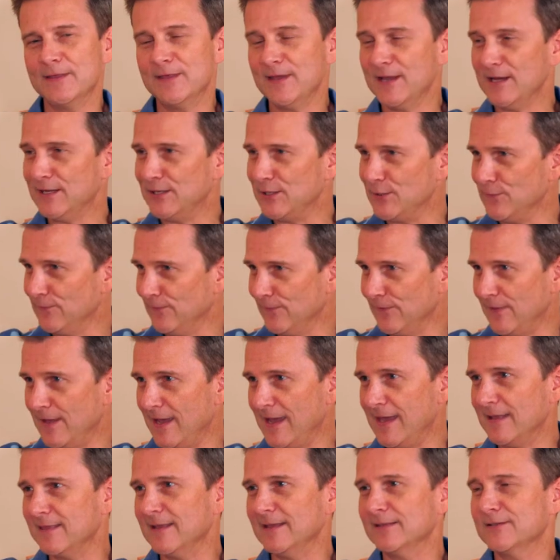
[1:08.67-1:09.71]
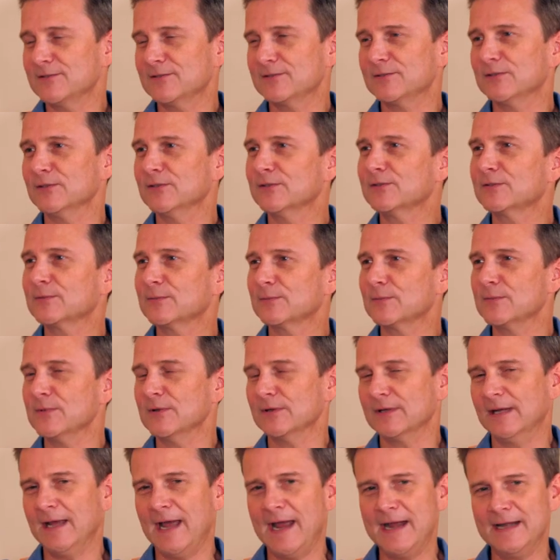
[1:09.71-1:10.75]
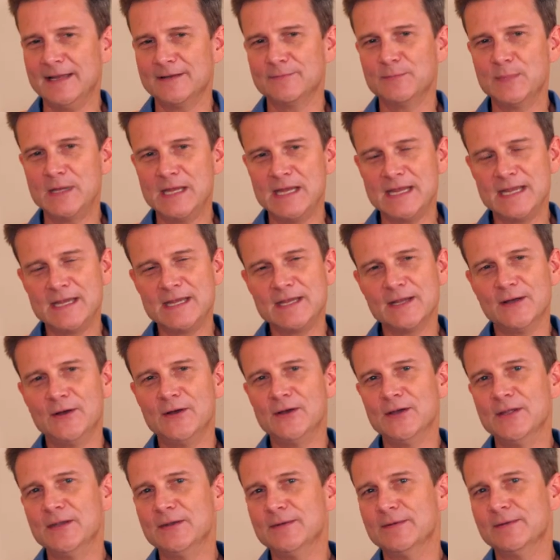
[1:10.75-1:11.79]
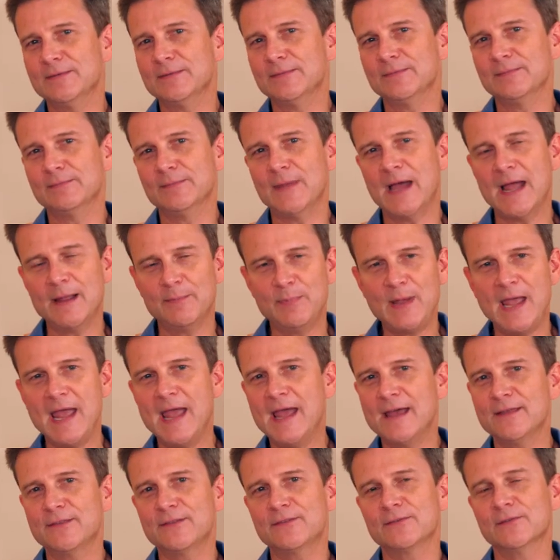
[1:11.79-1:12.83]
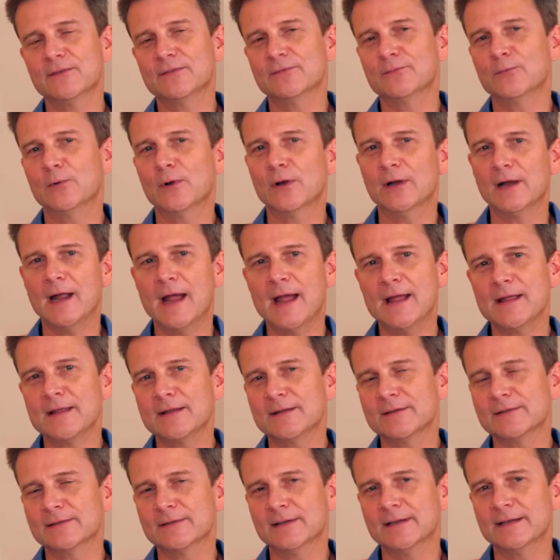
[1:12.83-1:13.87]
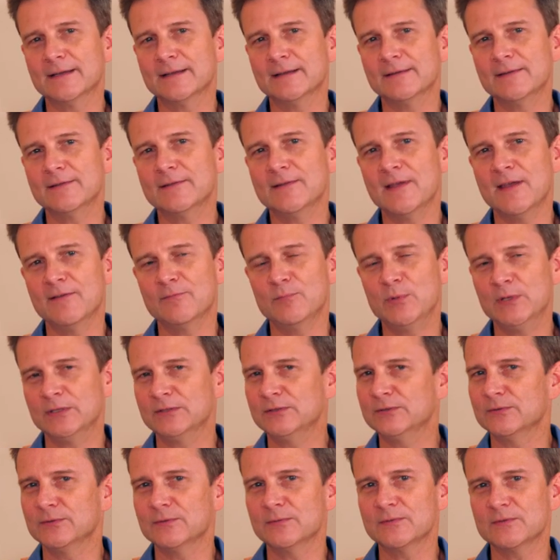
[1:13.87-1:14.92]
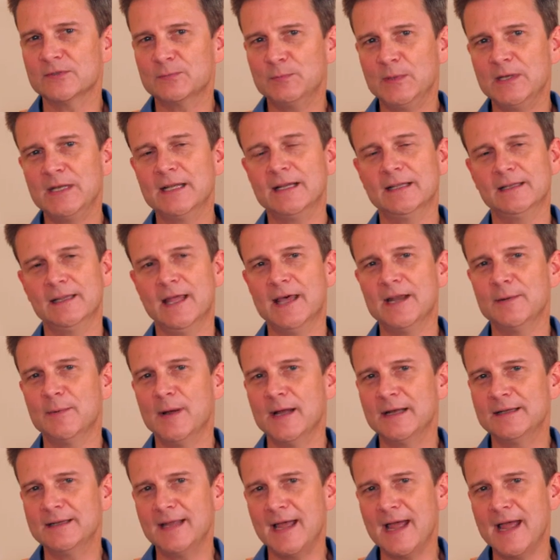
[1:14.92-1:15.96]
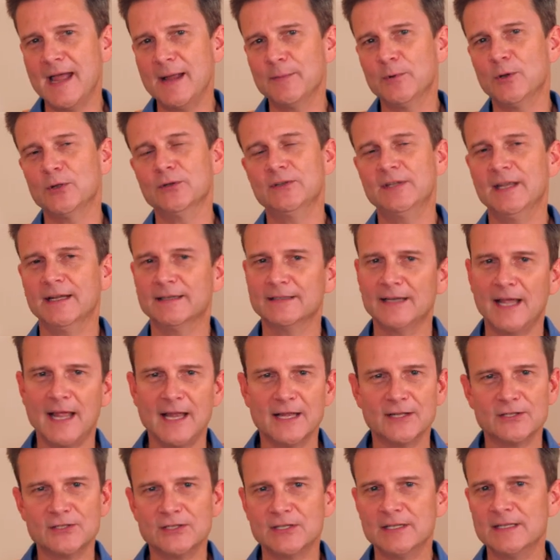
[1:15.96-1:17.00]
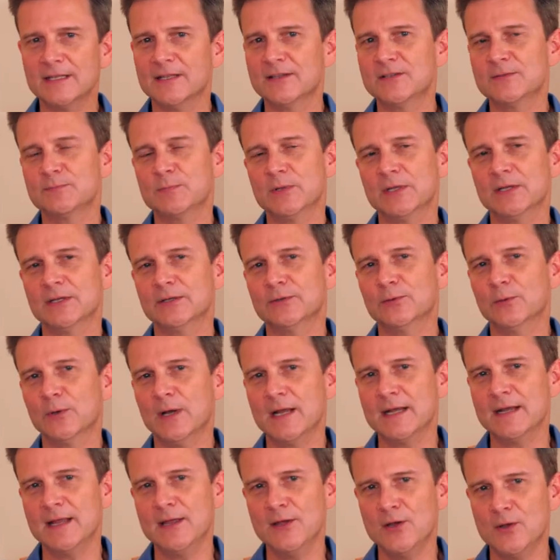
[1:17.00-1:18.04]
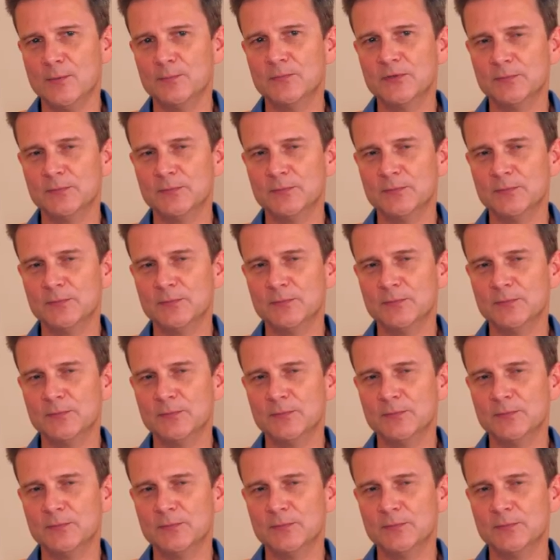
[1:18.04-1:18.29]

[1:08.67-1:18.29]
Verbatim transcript: thank you for that. That's just guided me on my path of where I uh, have been spending a lot of my time on technology. It's been a great help